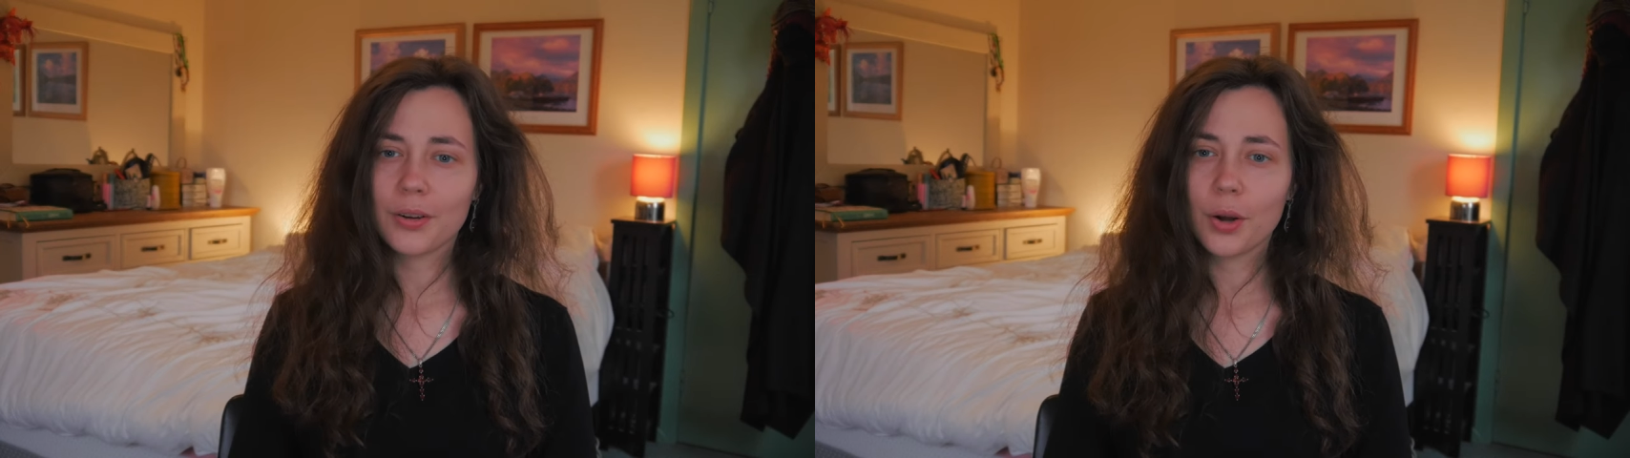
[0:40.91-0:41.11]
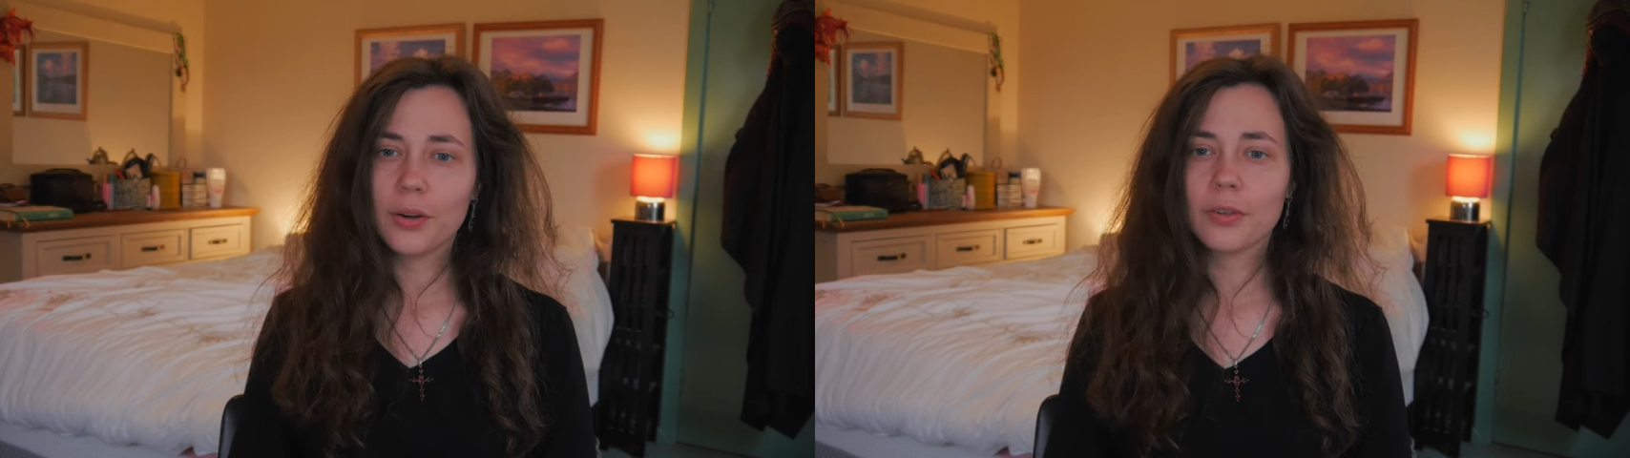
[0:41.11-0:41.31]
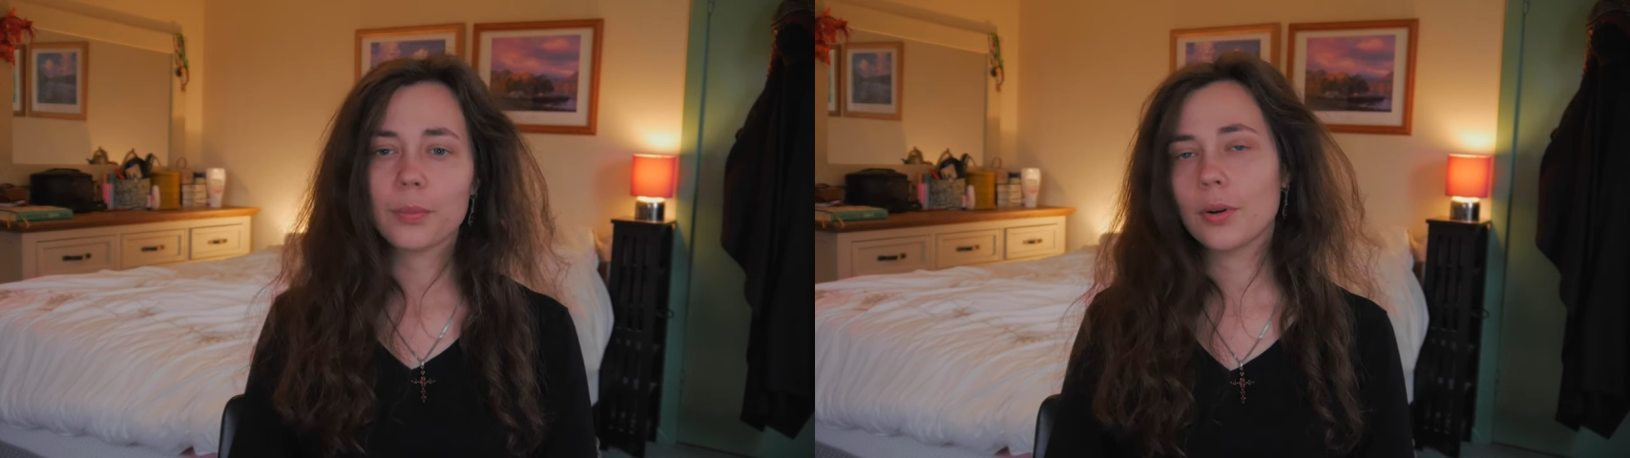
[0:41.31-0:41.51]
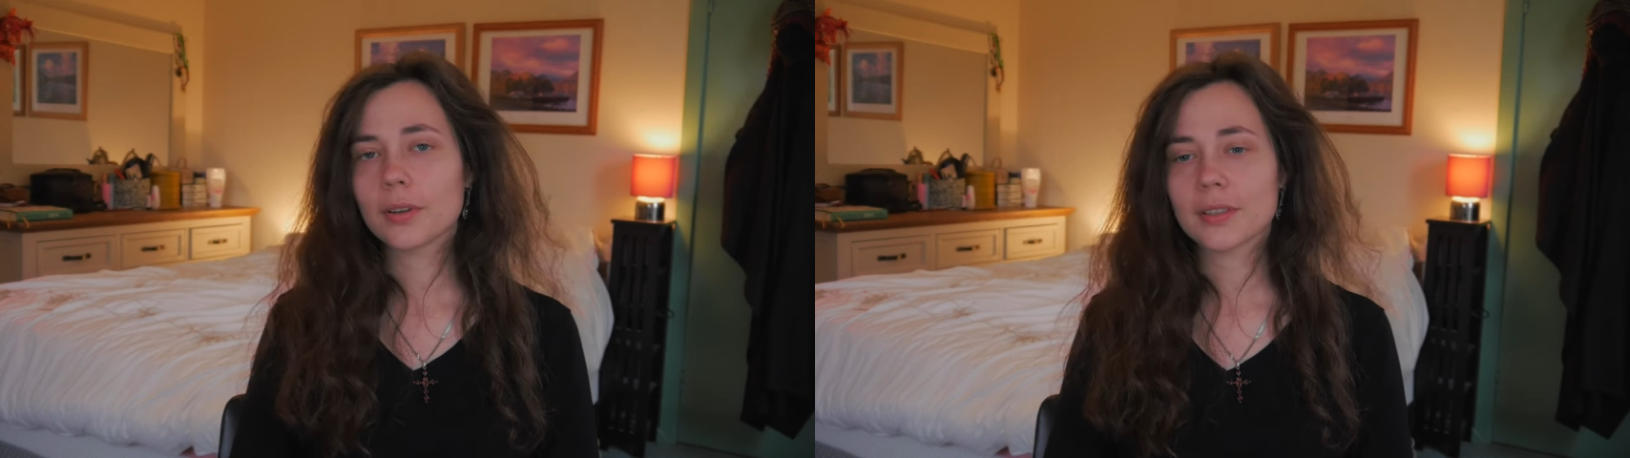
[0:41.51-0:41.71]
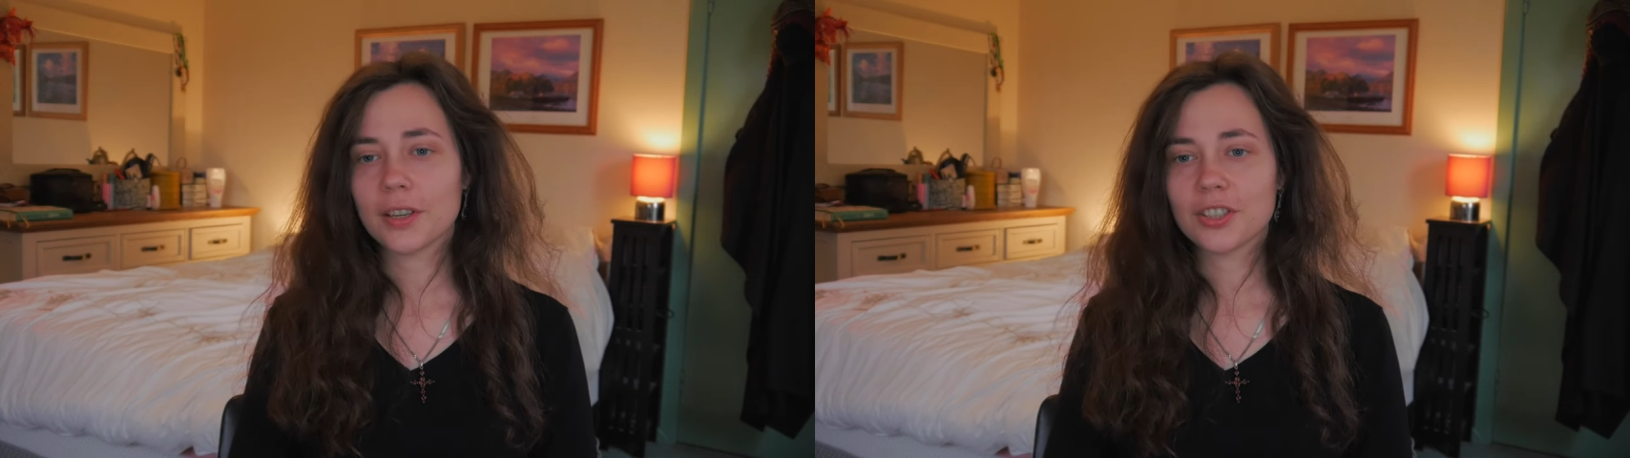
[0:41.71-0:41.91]
known for
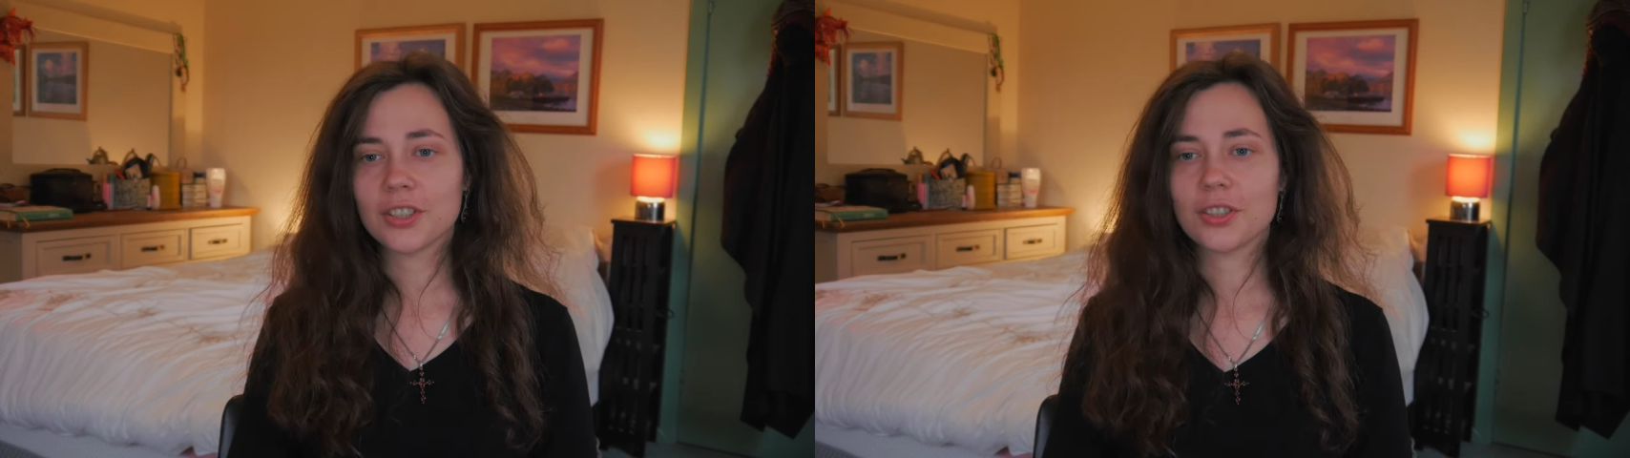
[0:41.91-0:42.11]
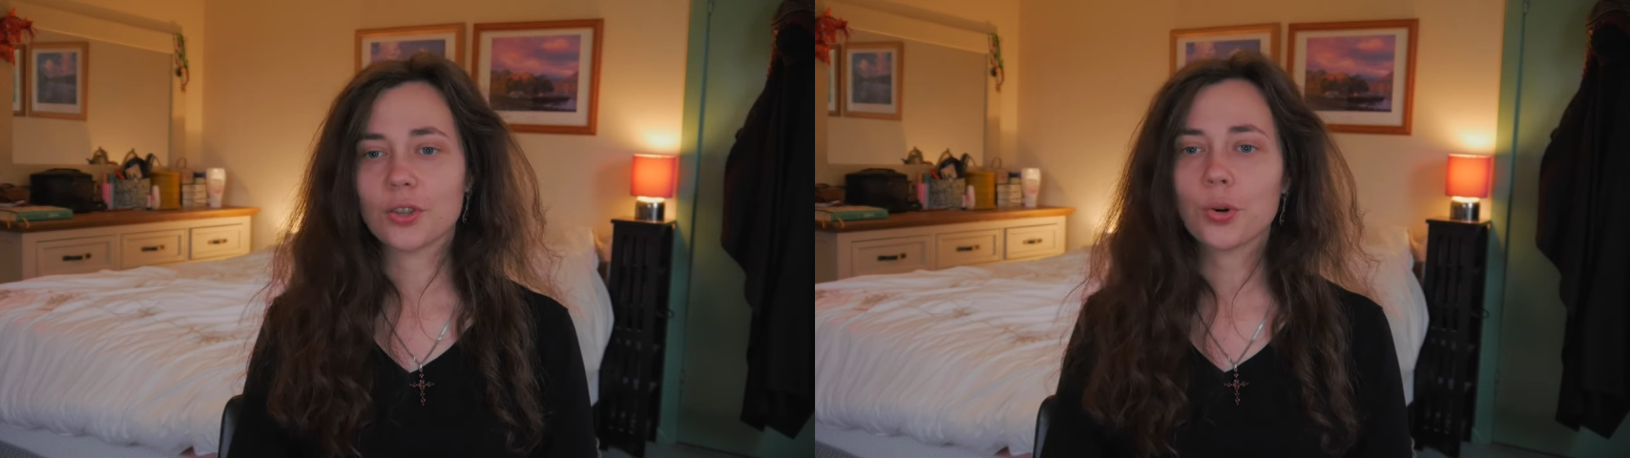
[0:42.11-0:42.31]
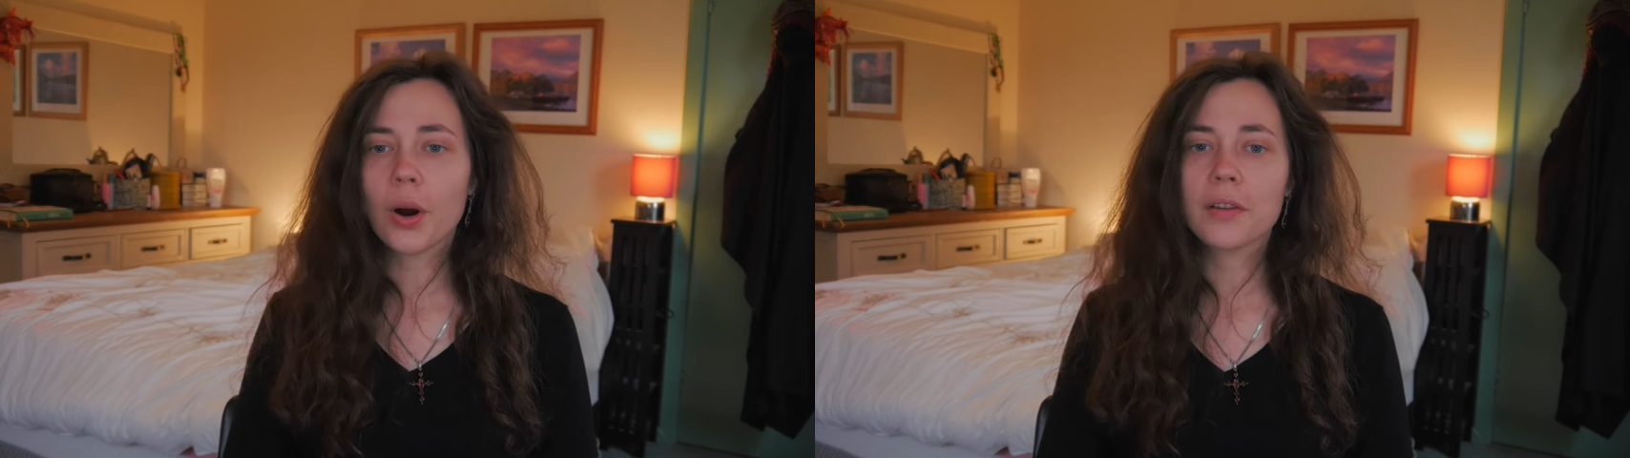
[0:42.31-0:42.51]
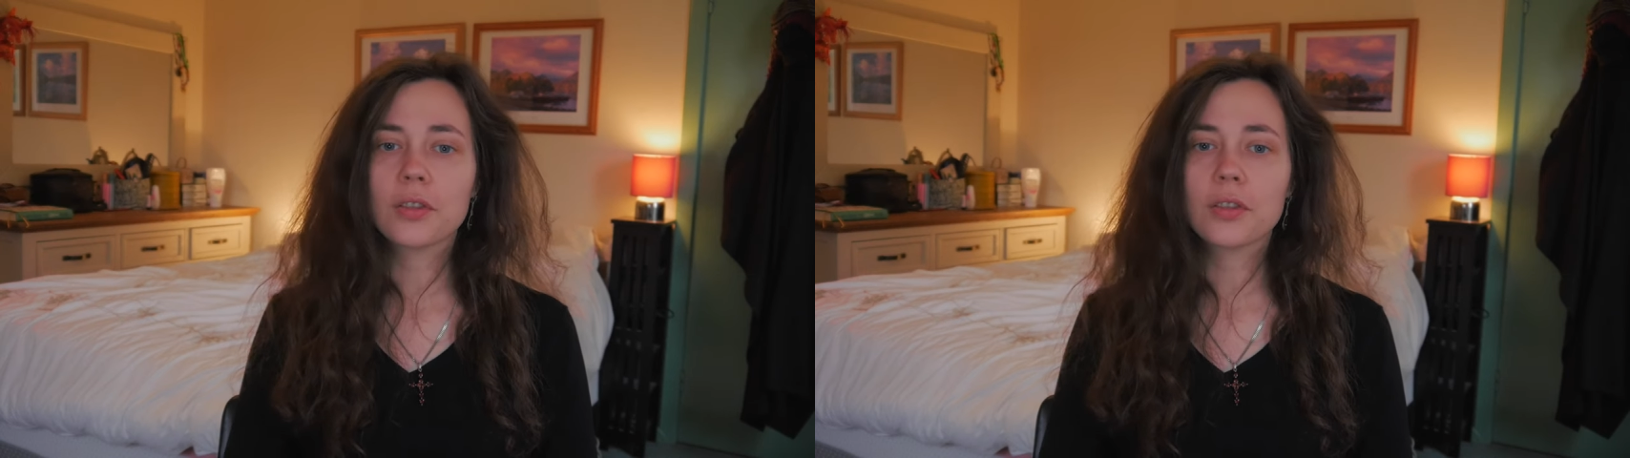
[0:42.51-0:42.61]
books such as The Cry